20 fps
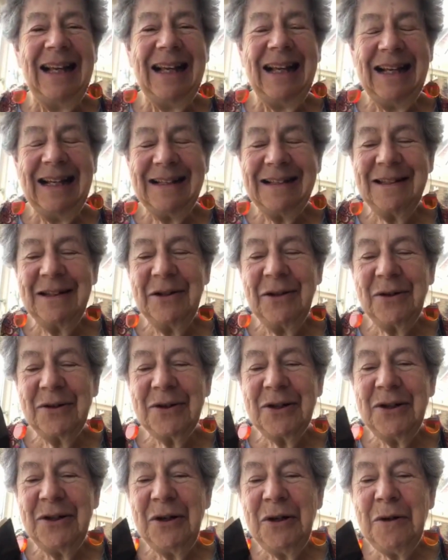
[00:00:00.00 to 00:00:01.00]
it's not
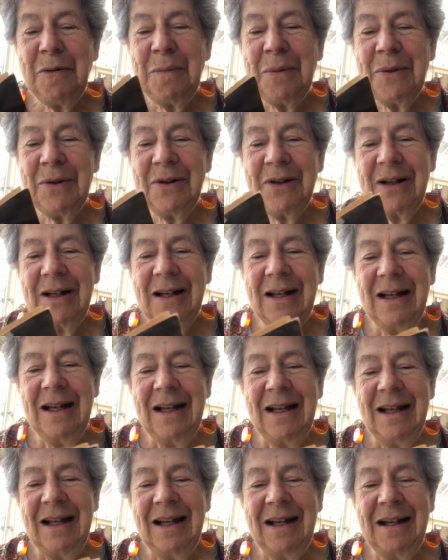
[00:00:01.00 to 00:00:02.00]
a new book.
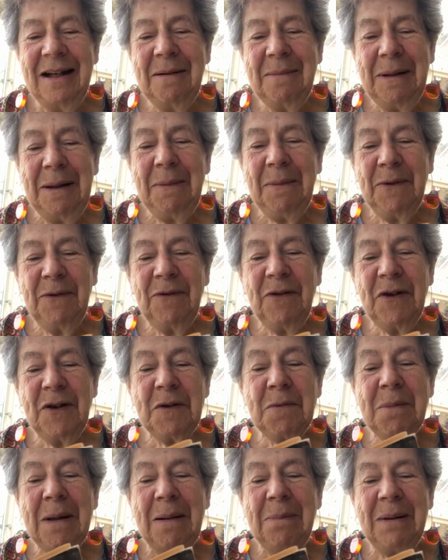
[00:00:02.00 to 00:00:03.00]
It was
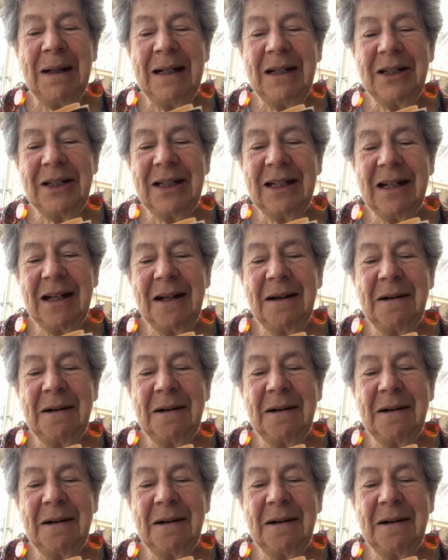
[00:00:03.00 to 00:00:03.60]
first published